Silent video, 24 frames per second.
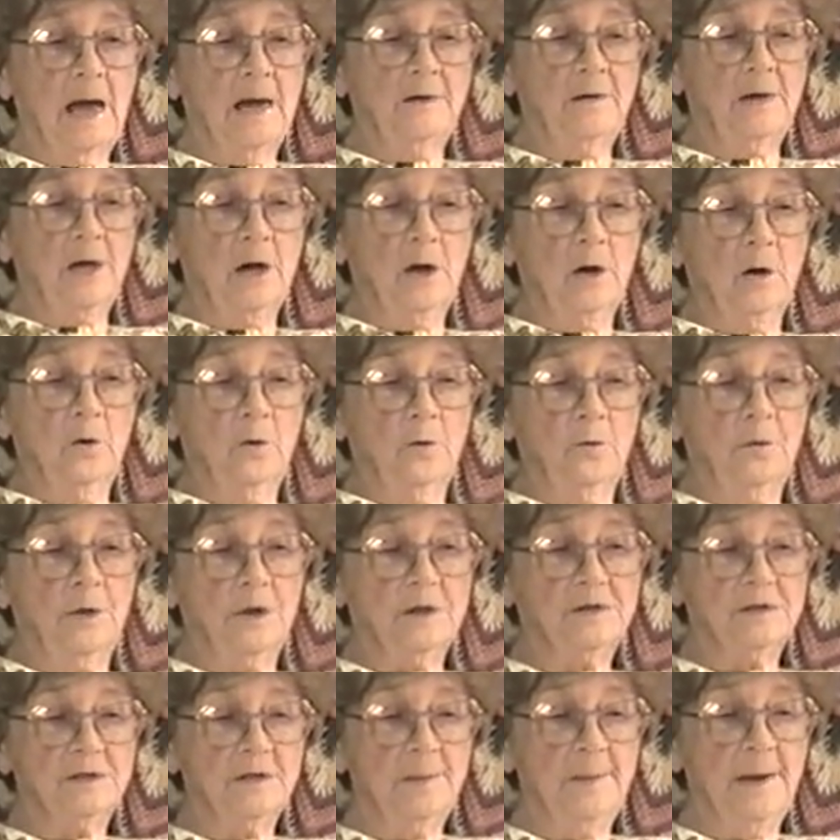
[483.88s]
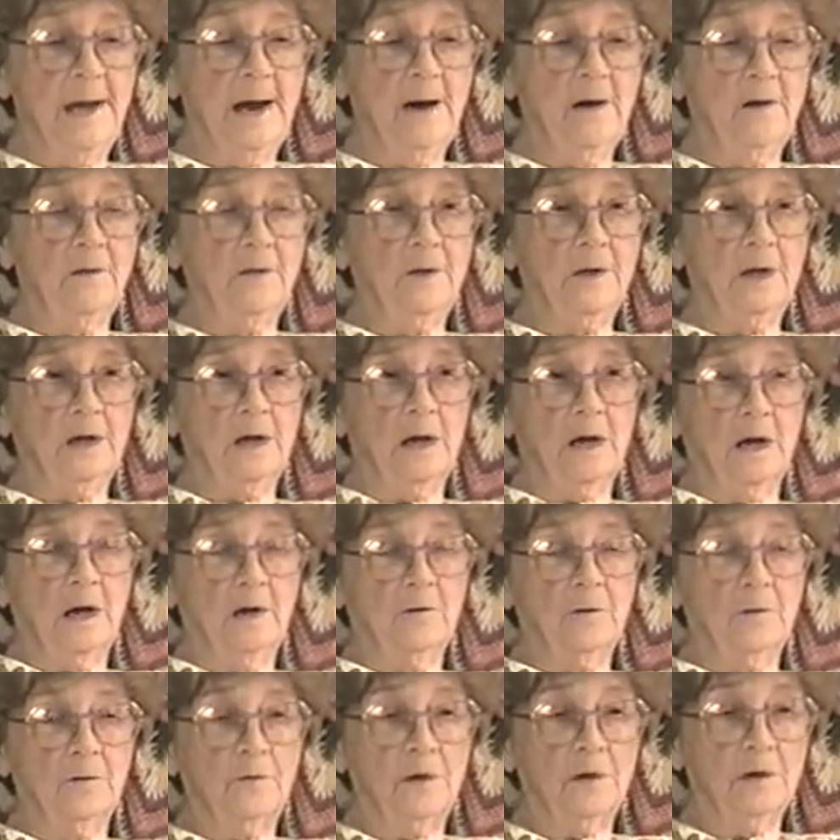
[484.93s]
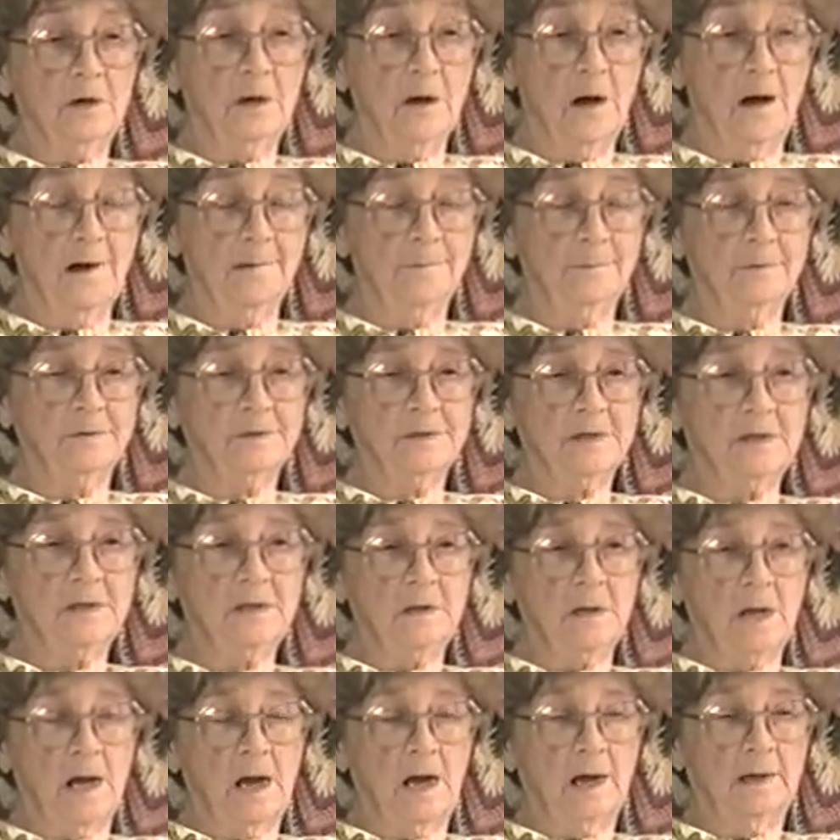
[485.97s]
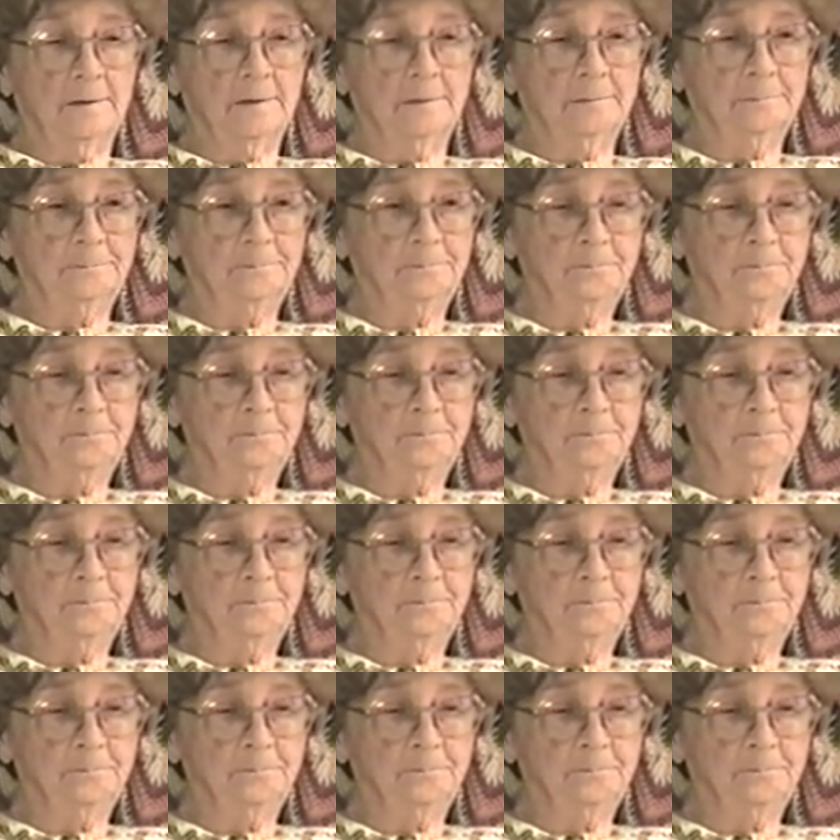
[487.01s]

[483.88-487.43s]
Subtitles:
I know that somehow or the other that God was in that.